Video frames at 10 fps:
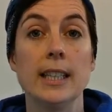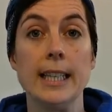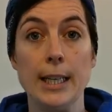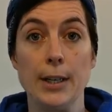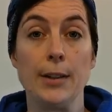
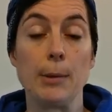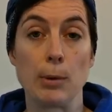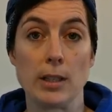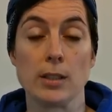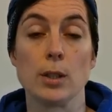in the
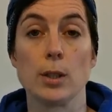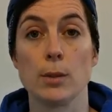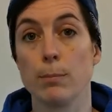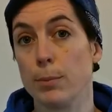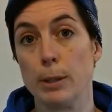
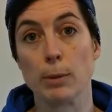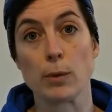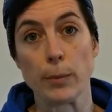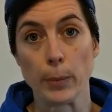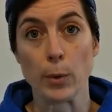process pretty
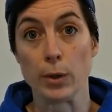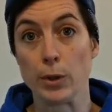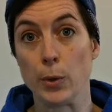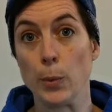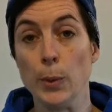much from the
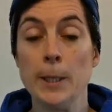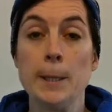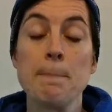word go.